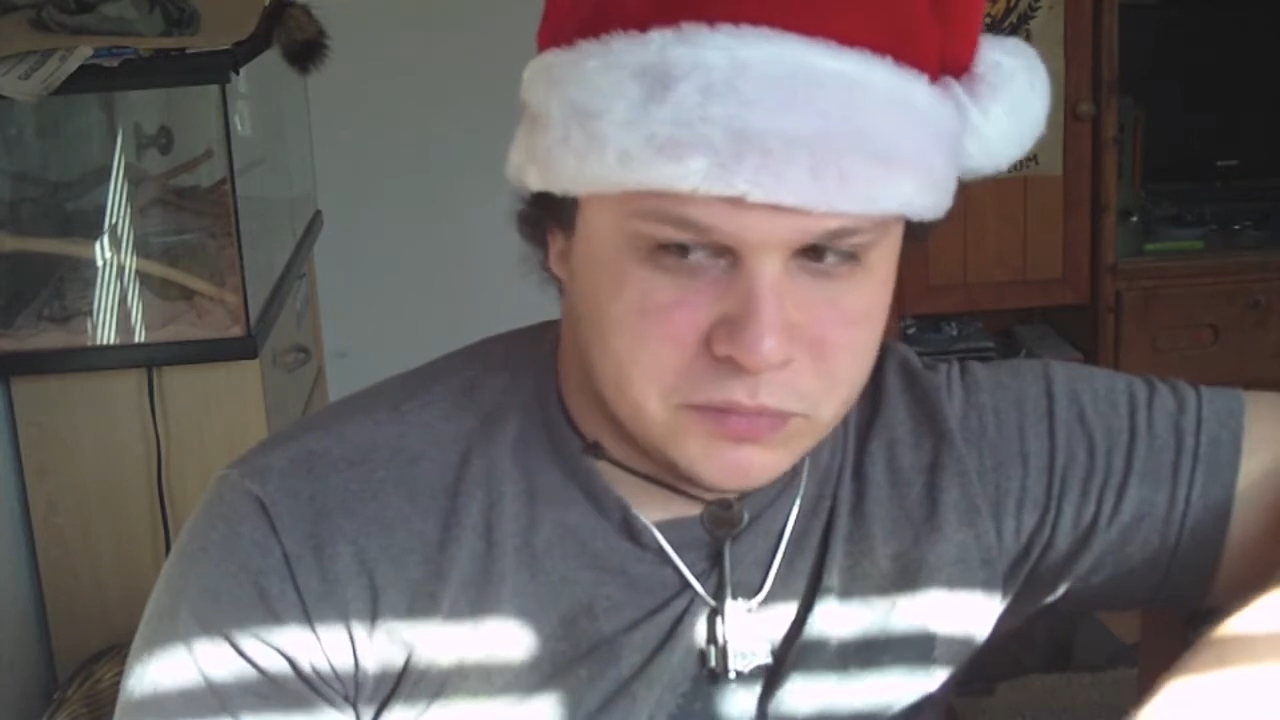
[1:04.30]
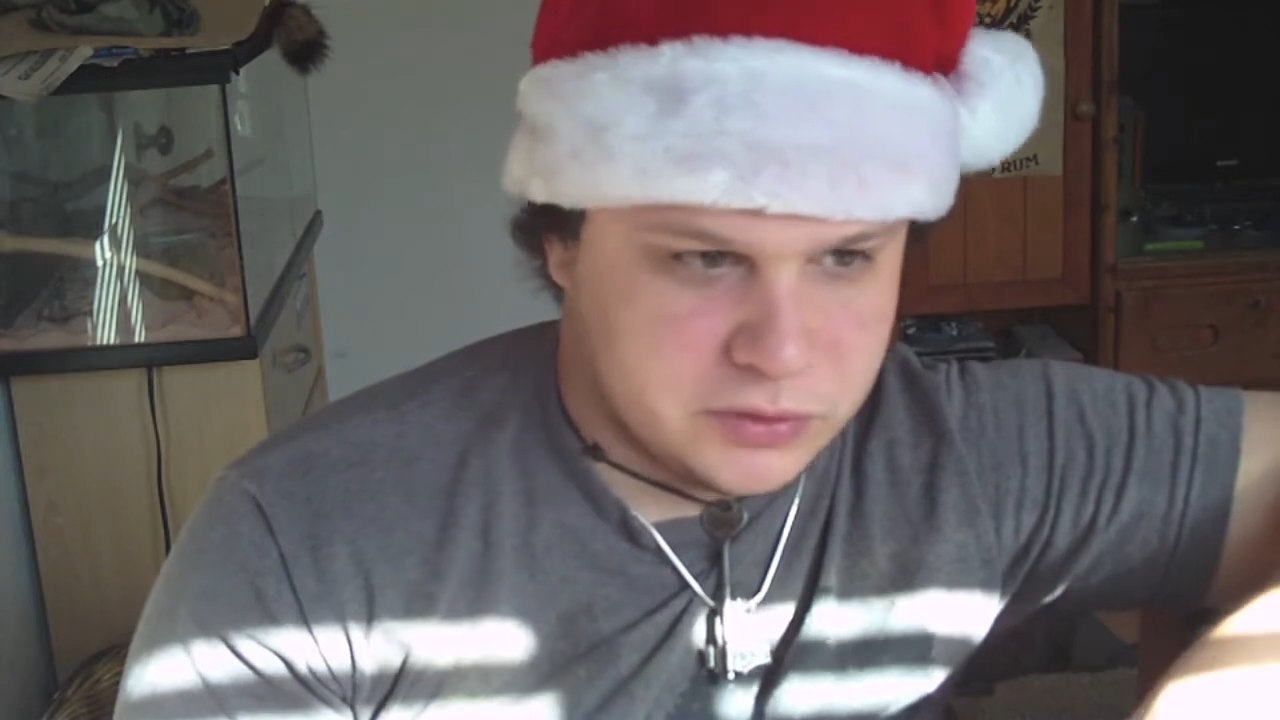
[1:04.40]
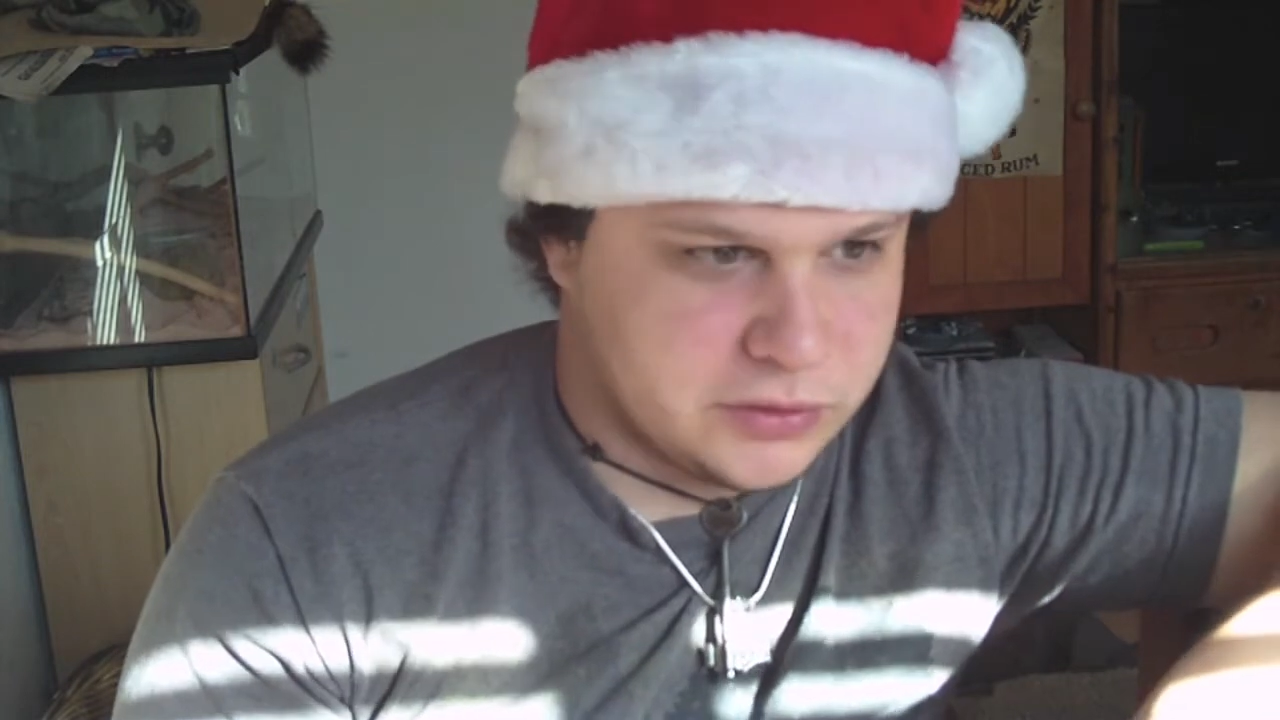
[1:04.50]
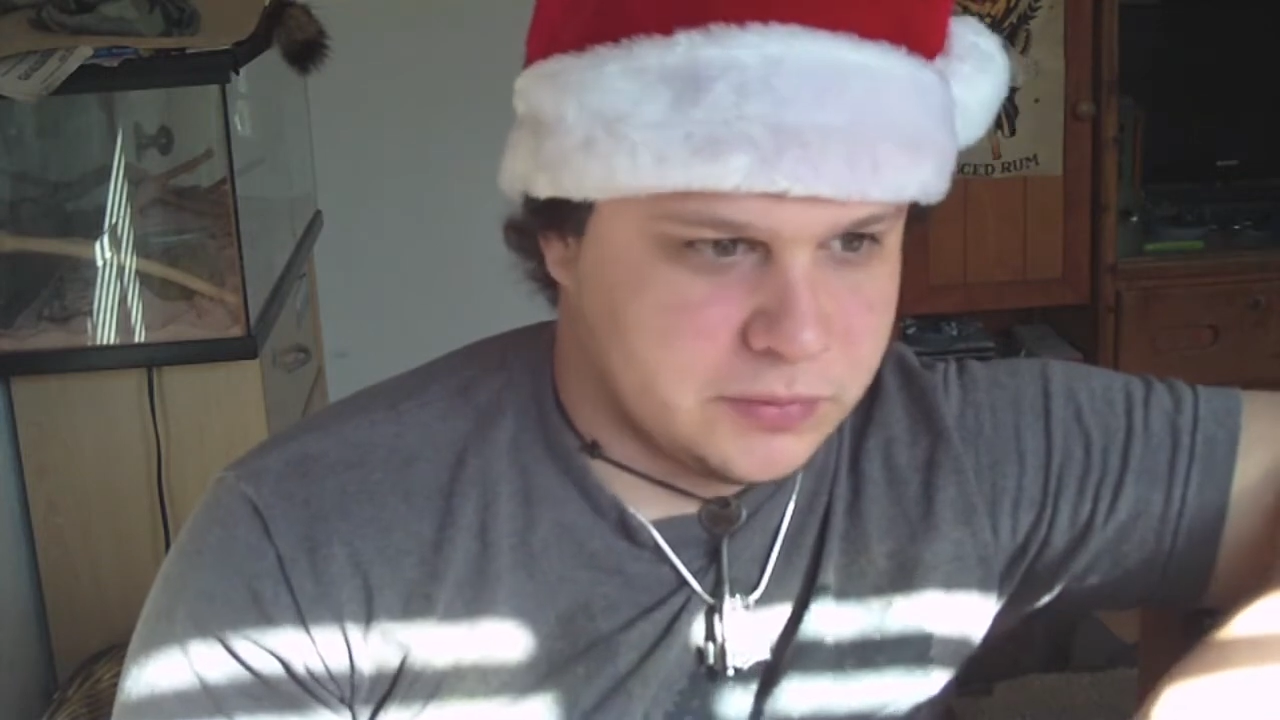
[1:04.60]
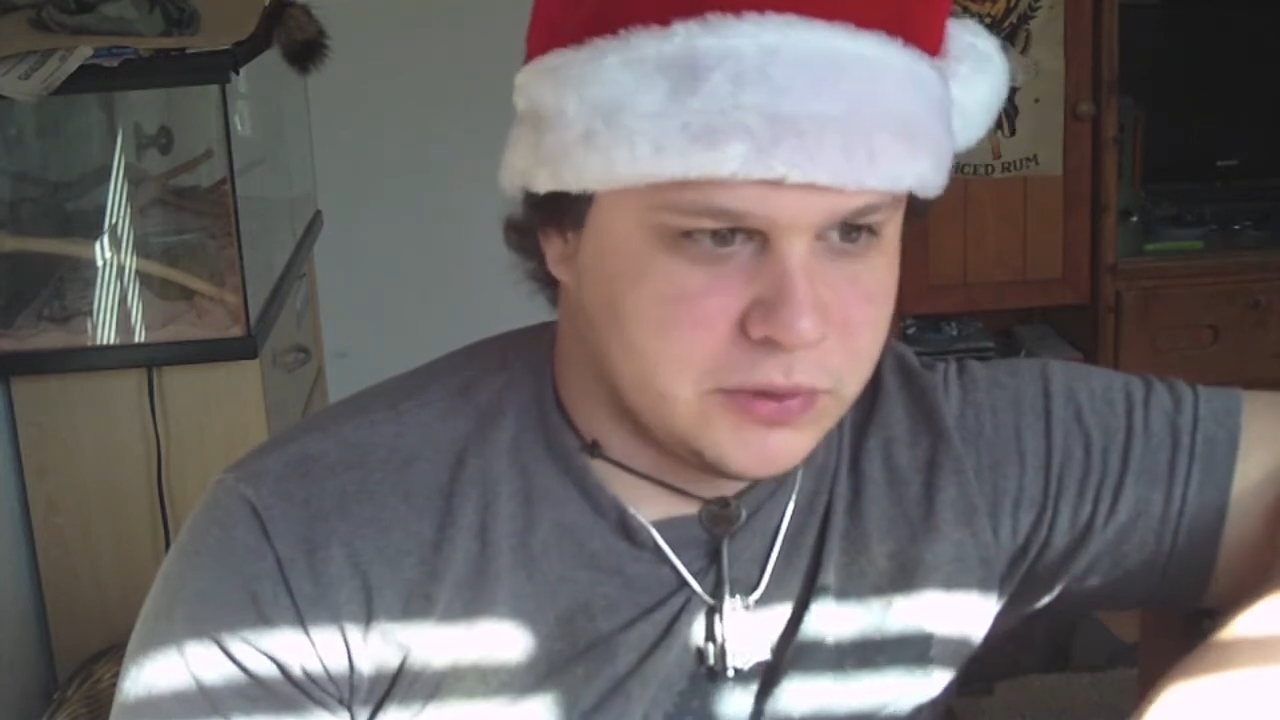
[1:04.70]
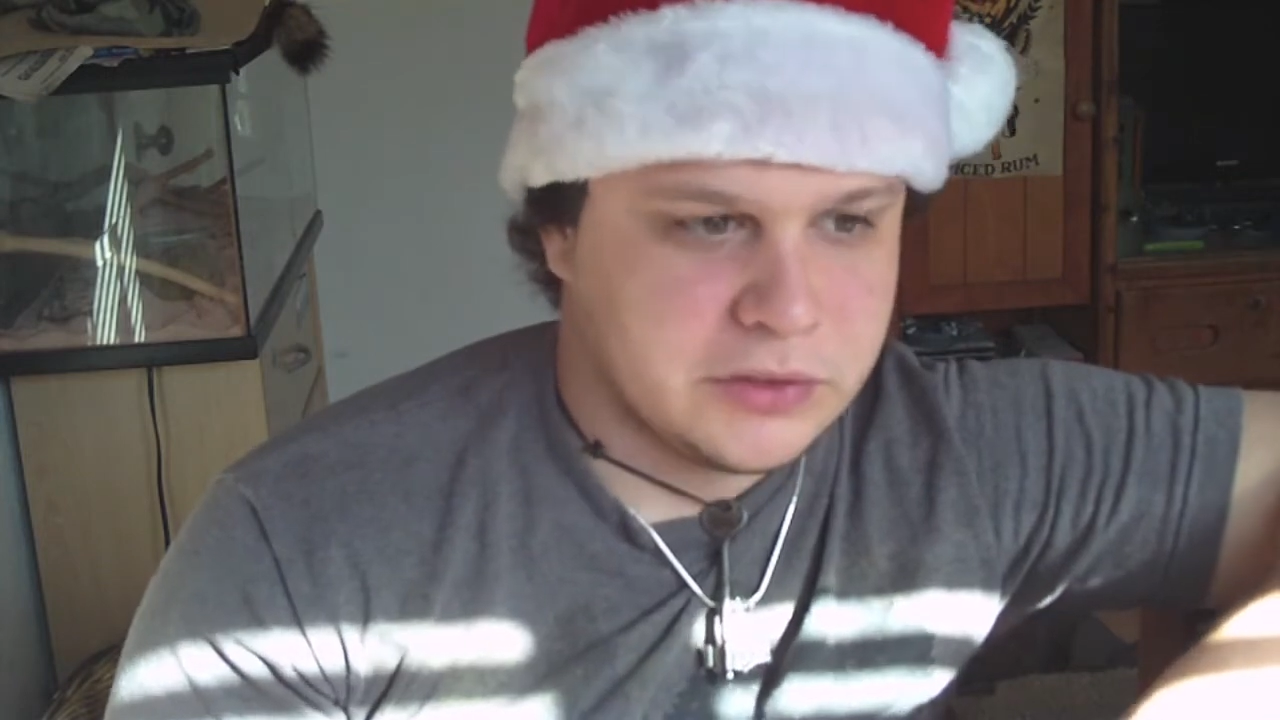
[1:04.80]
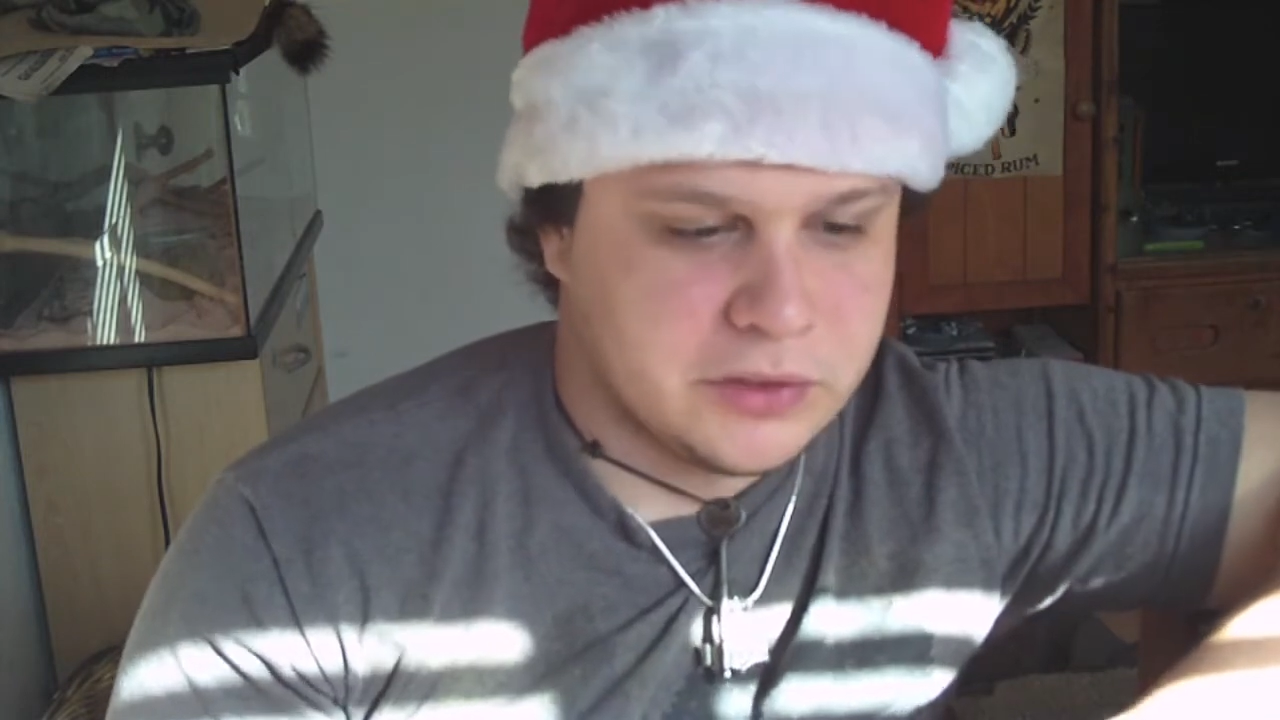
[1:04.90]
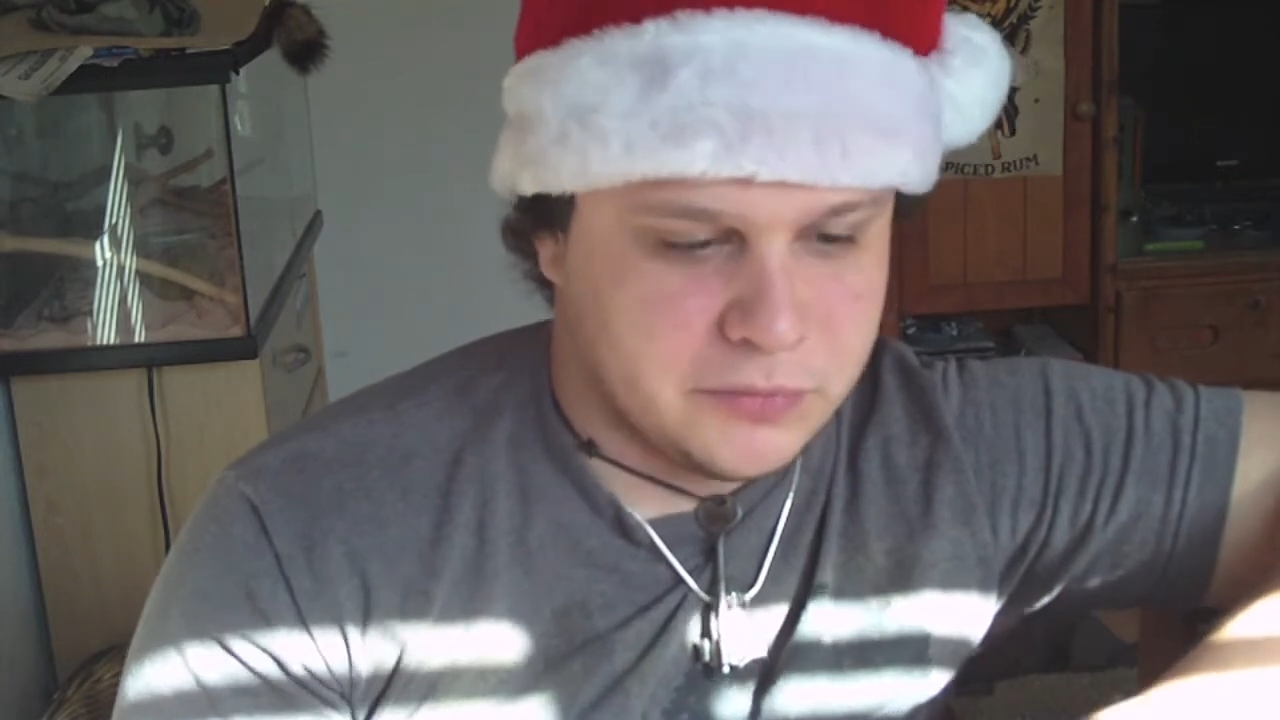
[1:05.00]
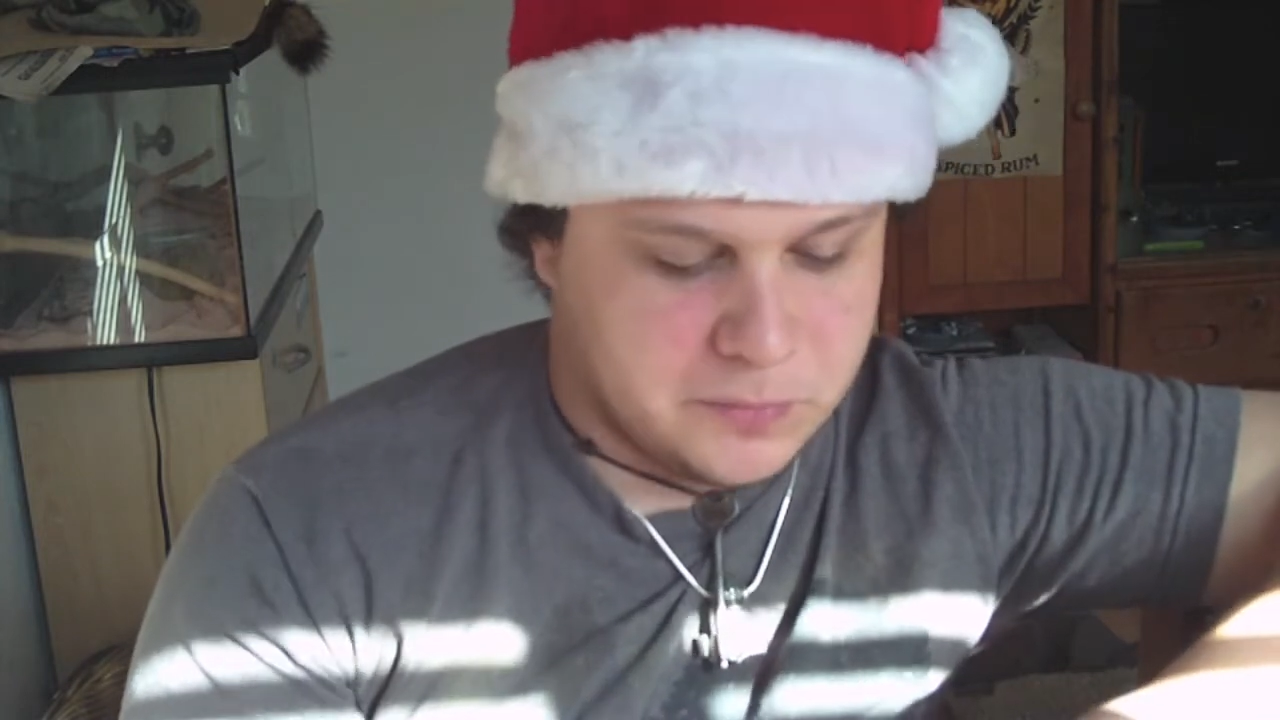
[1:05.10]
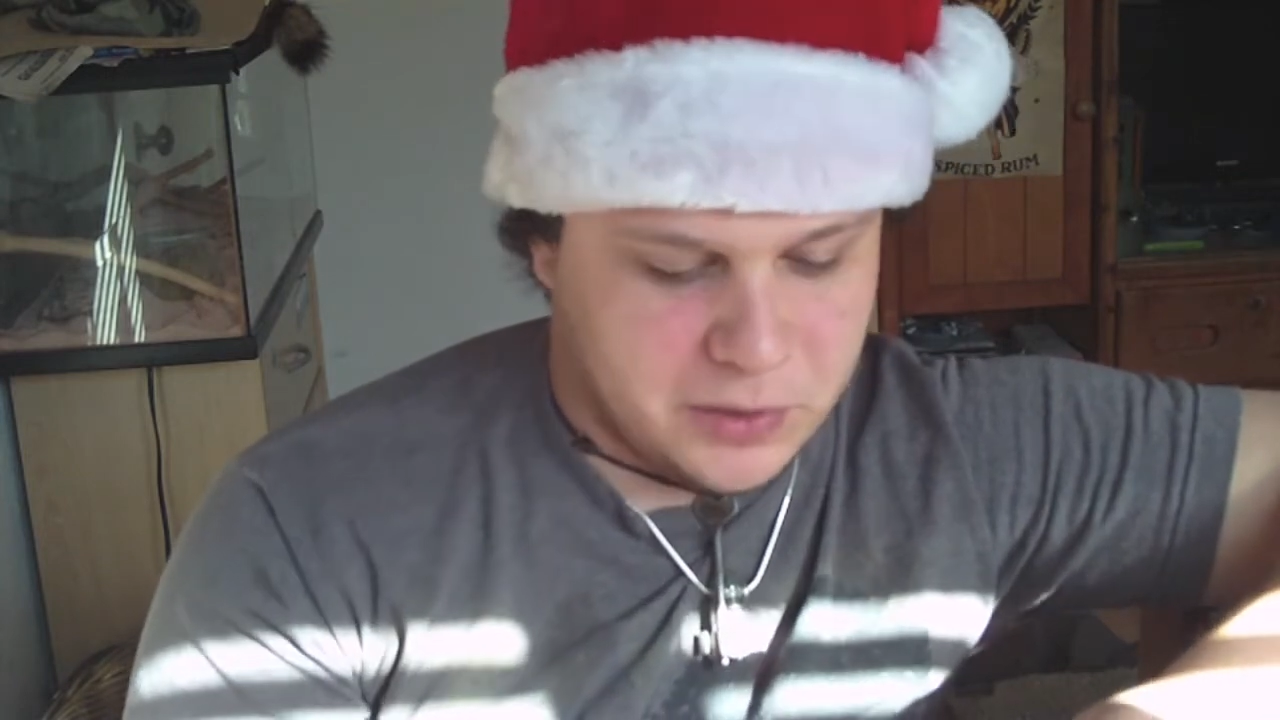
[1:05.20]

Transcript: Since as